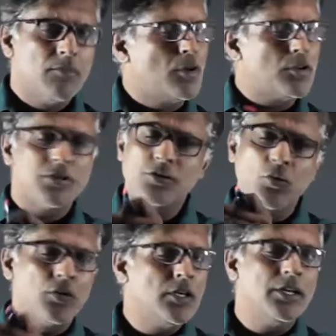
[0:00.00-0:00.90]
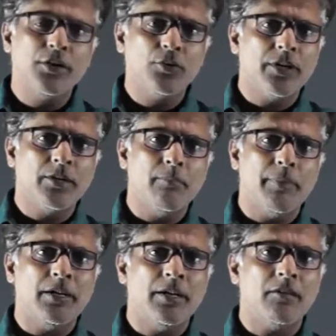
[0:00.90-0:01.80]
because only during
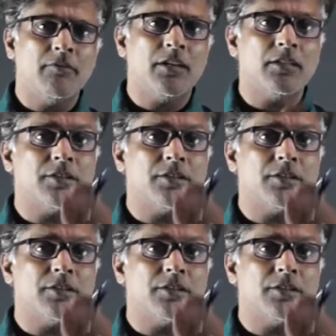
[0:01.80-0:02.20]
impending we can